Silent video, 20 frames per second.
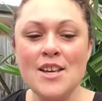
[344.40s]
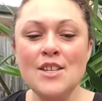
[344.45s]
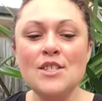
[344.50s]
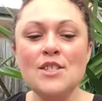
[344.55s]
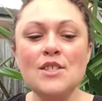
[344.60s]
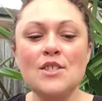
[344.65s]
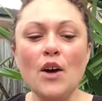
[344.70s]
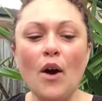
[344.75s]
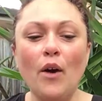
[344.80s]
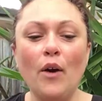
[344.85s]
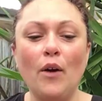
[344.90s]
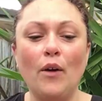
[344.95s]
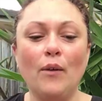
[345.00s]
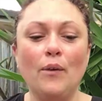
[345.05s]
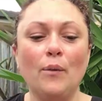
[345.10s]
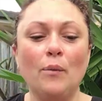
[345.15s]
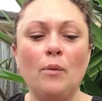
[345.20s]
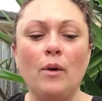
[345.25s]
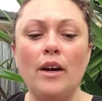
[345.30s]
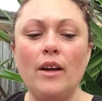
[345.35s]
So,
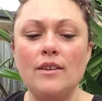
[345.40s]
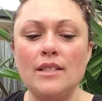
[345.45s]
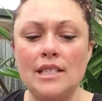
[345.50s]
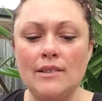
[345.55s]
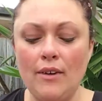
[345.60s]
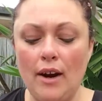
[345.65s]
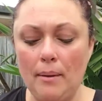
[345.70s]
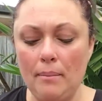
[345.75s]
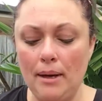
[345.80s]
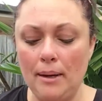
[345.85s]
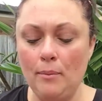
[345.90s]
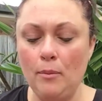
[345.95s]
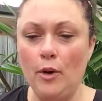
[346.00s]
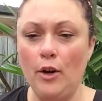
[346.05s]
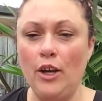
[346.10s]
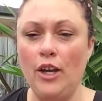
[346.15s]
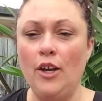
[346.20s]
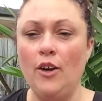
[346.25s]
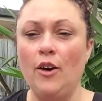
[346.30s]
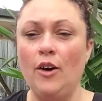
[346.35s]
what else have I been
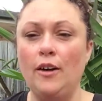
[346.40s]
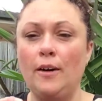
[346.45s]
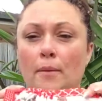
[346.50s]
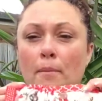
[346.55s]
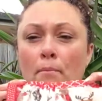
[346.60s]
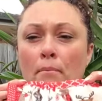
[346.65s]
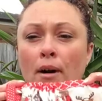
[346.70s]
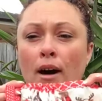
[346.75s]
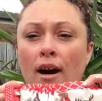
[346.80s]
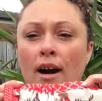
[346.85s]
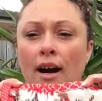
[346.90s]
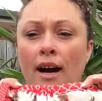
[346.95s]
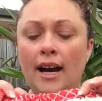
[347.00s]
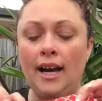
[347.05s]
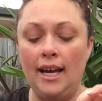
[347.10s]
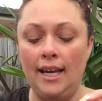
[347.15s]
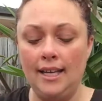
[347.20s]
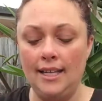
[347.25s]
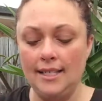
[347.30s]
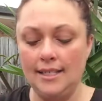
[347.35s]
working on?
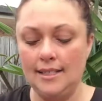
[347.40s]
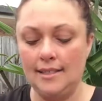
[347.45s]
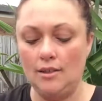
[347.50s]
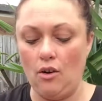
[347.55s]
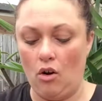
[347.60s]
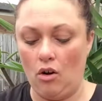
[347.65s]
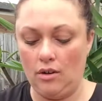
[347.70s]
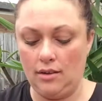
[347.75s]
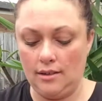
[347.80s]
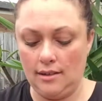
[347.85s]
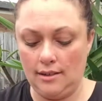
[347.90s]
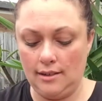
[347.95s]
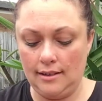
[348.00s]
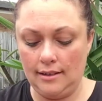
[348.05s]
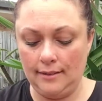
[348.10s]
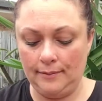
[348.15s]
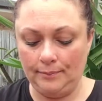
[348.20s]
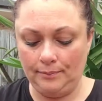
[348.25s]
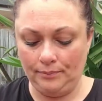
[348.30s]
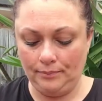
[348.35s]
My socks.
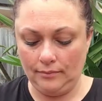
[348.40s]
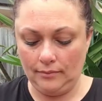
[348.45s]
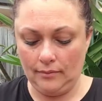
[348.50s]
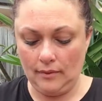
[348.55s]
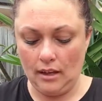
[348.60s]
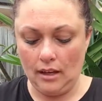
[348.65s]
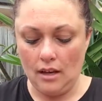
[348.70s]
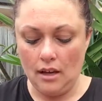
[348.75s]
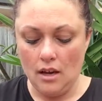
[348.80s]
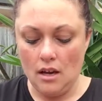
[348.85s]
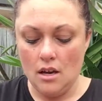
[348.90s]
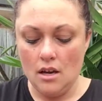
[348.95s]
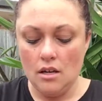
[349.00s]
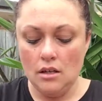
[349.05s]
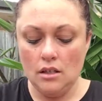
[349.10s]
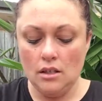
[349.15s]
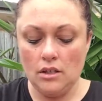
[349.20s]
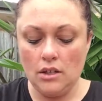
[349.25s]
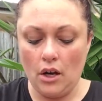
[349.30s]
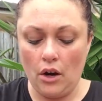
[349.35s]

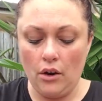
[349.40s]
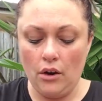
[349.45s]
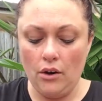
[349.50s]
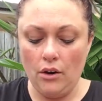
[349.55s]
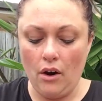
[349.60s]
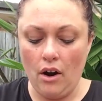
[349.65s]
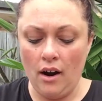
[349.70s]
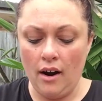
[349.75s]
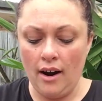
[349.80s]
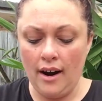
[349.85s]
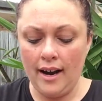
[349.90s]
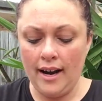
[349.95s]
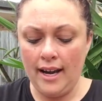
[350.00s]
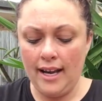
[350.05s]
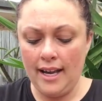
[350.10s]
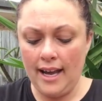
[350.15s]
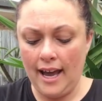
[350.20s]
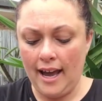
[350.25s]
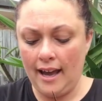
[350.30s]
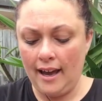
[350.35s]
So,
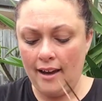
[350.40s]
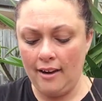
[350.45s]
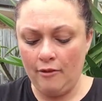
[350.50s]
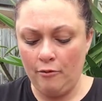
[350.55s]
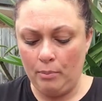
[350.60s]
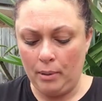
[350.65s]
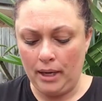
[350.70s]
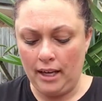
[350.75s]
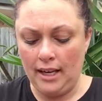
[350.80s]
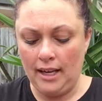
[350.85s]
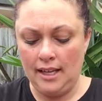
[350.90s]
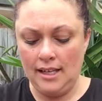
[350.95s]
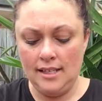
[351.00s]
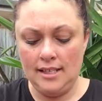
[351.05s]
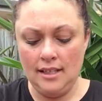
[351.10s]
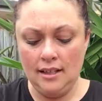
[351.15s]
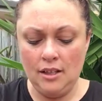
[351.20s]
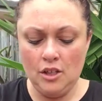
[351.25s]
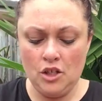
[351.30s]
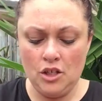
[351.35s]
I have been
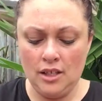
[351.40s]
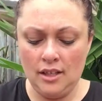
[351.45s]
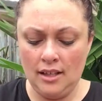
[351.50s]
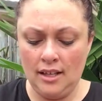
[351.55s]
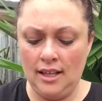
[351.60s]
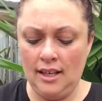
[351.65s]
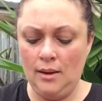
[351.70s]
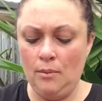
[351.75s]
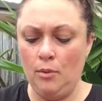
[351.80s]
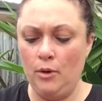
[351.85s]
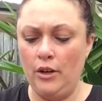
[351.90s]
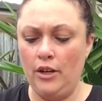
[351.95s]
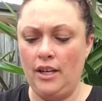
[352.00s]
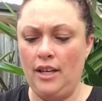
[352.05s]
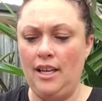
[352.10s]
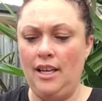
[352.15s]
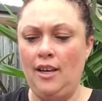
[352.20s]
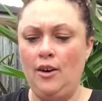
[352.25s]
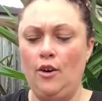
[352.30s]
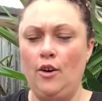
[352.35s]
diligently
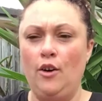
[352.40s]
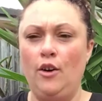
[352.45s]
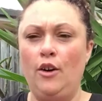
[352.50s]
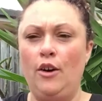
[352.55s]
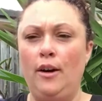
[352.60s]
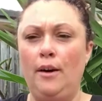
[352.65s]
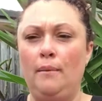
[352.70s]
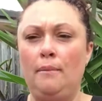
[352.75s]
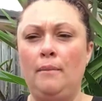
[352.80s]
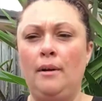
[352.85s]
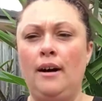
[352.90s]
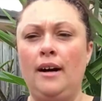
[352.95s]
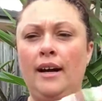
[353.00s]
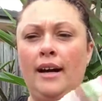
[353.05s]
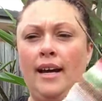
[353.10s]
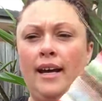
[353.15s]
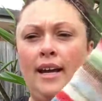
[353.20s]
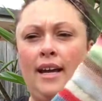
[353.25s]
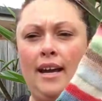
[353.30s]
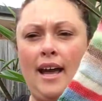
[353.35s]
working on
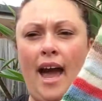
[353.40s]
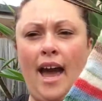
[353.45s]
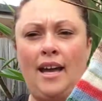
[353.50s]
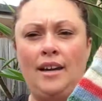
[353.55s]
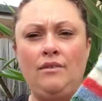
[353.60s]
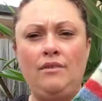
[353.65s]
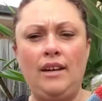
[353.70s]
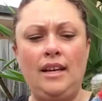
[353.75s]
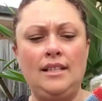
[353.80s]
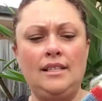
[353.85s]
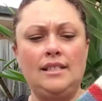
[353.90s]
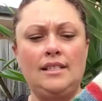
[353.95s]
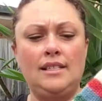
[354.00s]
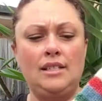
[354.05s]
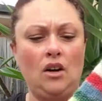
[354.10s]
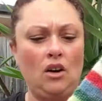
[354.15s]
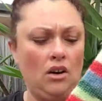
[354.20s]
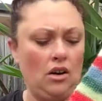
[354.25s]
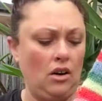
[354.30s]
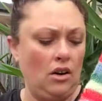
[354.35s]
my Advent
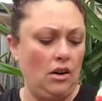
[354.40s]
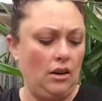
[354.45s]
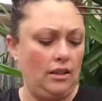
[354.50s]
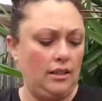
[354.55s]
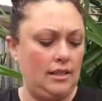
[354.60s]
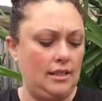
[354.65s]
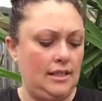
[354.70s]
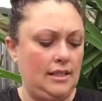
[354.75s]
socks.